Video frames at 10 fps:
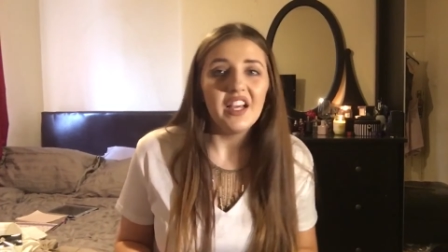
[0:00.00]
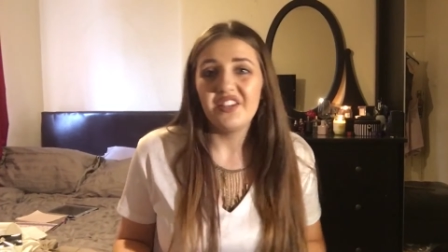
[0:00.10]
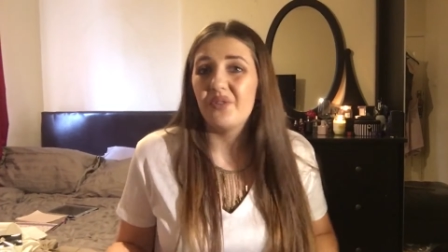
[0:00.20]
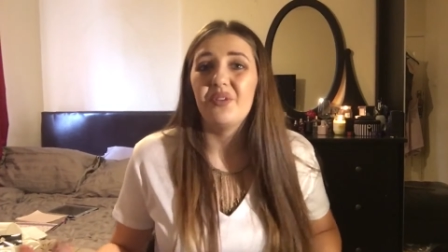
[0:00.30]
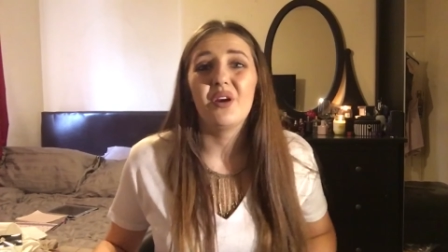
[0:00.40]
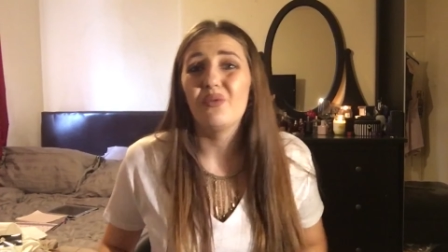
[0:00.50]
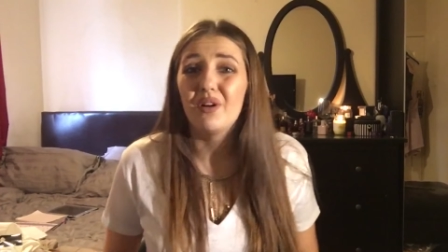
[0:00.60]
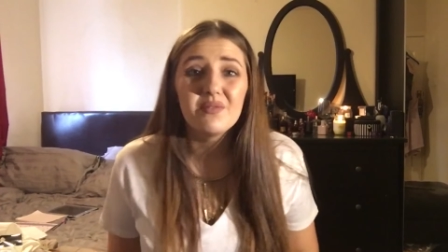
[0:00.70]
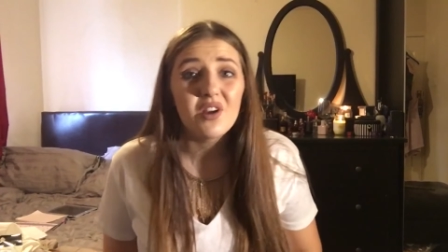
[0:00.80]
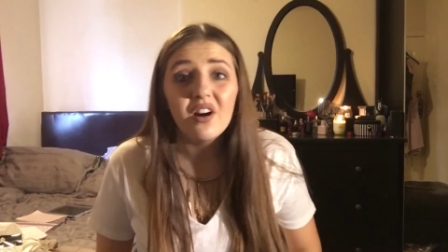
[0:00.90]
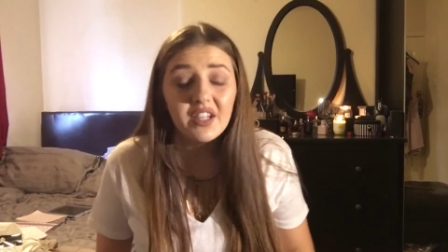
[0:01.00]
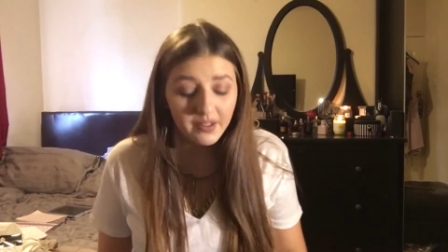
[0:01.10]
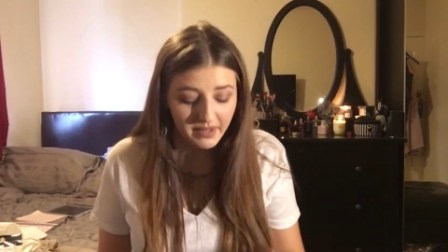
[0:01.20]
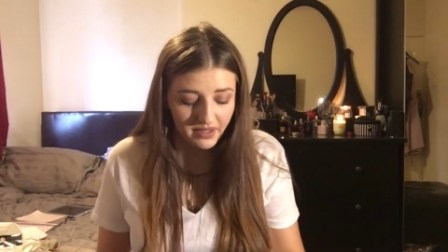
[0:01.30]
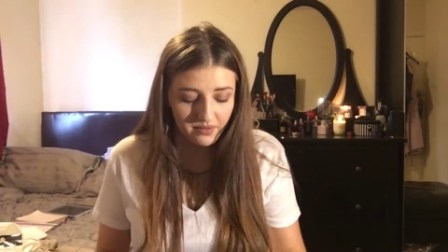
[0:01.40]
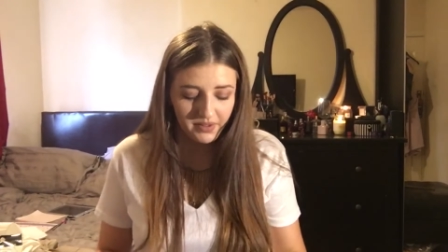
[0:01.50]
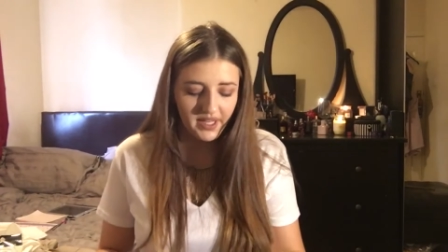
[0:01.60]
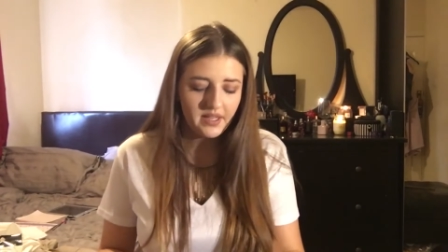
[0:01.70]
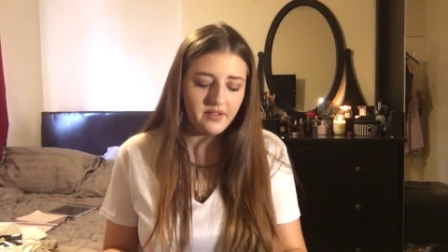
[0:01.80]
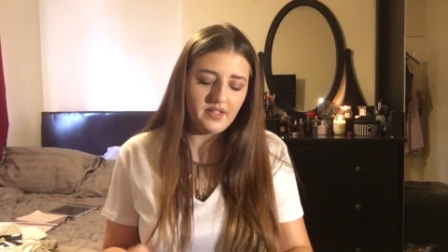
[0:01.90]
I don't know what I'm talking about. But
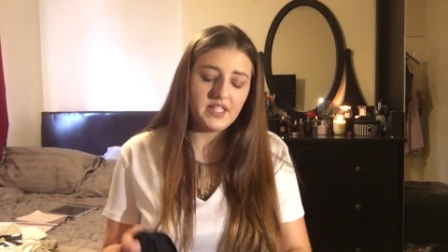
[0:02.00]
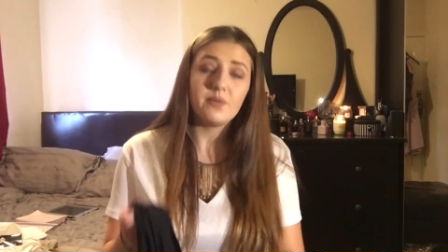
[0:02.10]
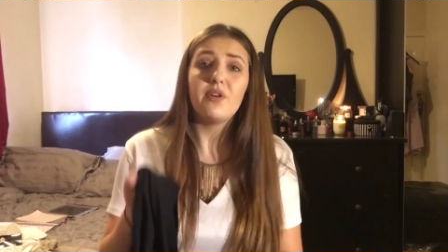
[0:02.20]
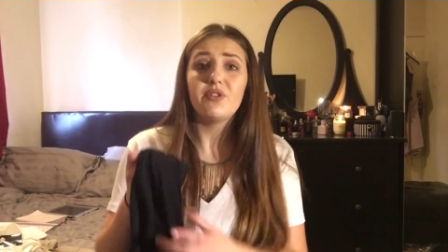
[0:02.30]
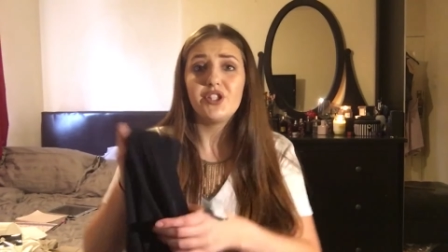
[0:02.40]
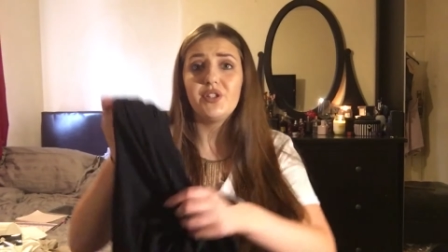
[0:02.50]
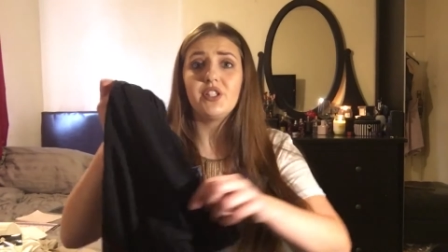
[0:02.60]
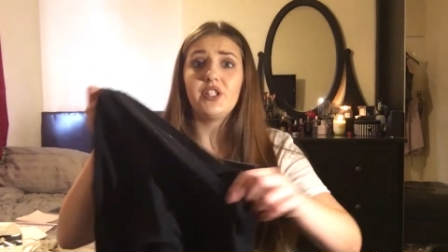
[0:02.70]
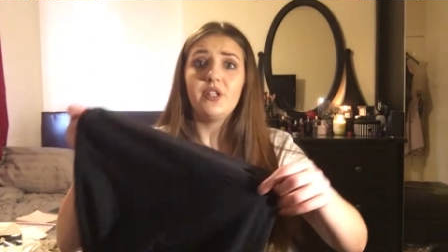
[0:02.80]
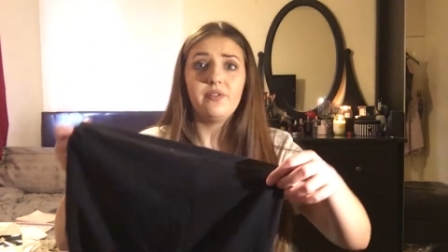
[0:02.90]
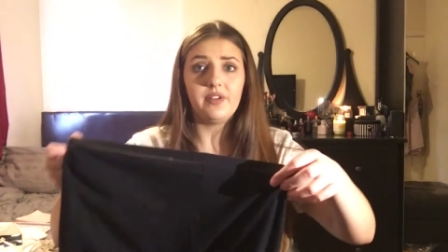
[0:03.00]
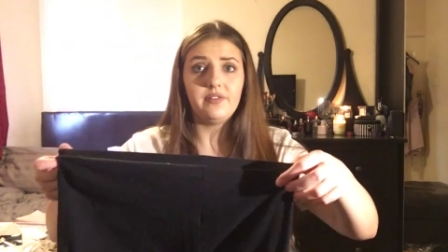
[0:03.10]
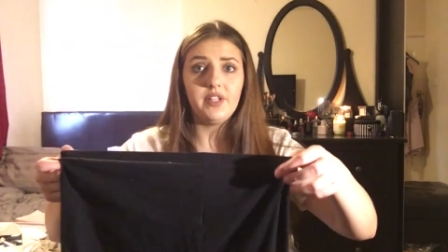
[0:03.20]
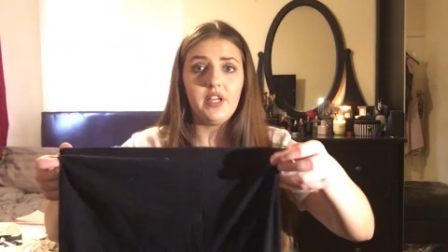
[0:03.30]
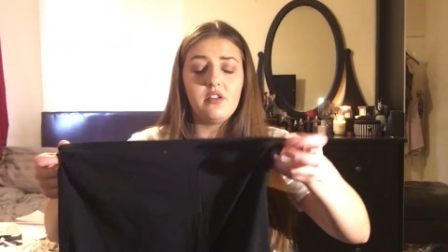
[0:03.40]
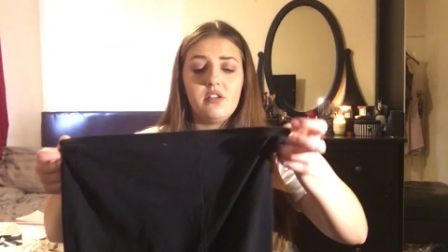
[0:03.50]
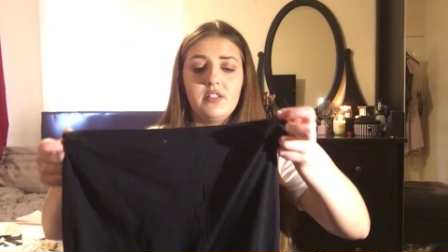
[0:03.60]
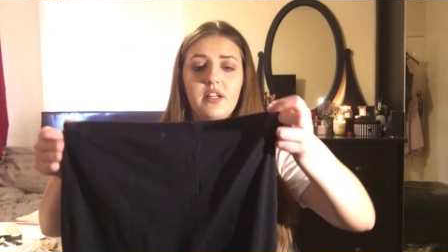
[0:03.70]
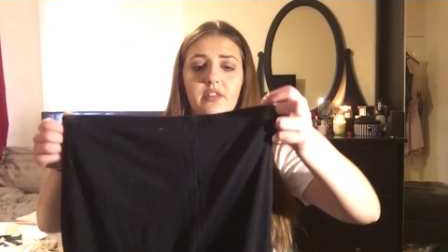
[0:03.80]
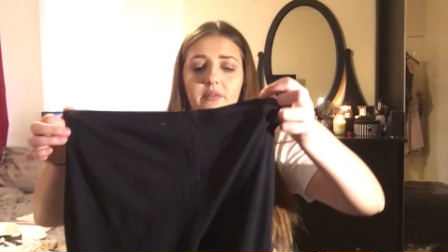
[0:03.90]
yeah, these were reduced to 250
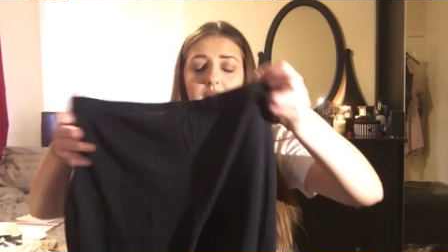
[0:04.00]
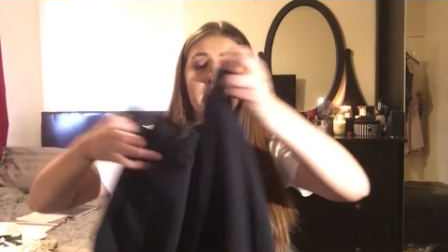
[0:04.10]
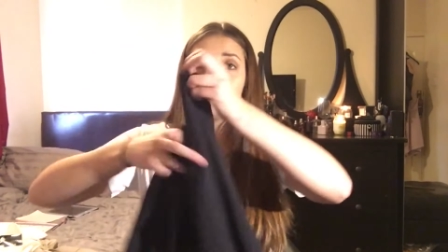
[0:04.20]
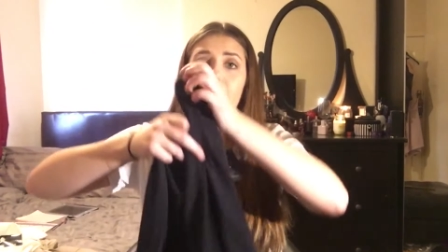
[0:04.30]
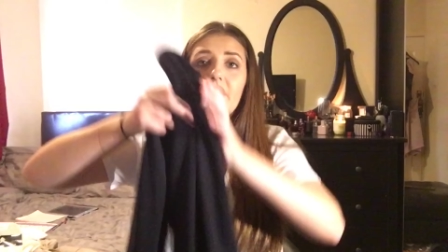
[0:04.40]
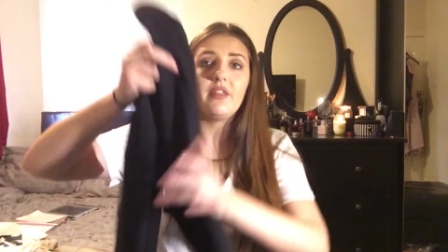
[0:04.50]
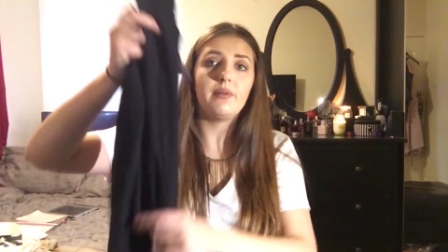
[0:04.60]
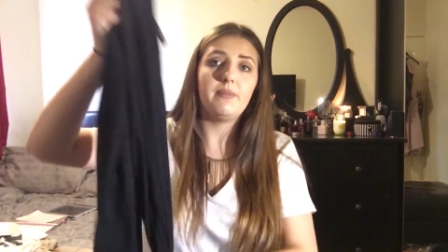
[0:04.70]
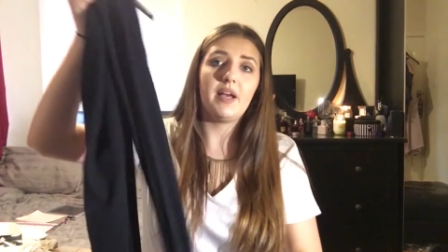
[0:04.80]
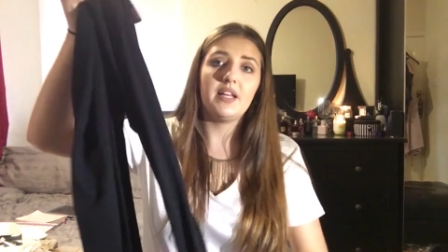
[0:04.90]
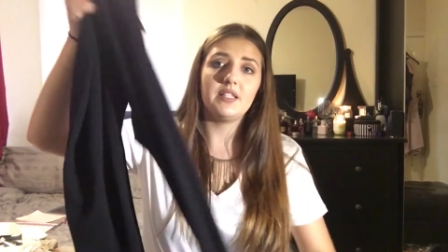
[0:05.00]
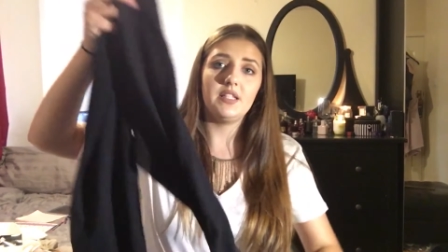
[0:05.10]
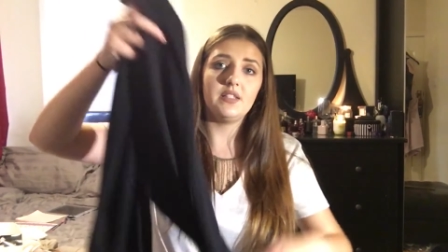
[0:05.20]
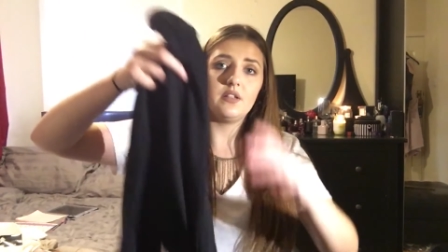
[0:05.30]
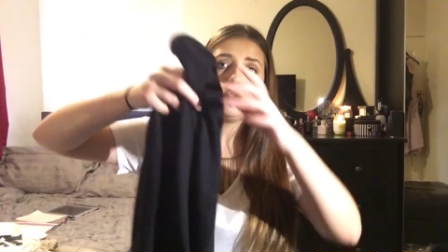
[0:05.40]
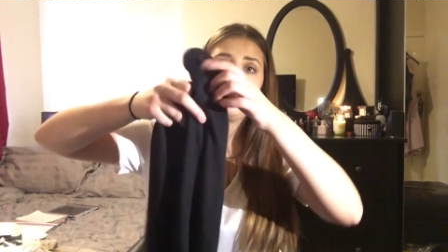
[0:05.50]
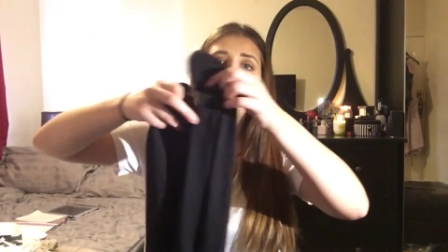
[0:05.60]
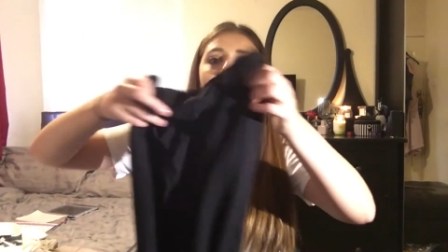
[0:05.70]
instead of three. So I picked three pairs of these up.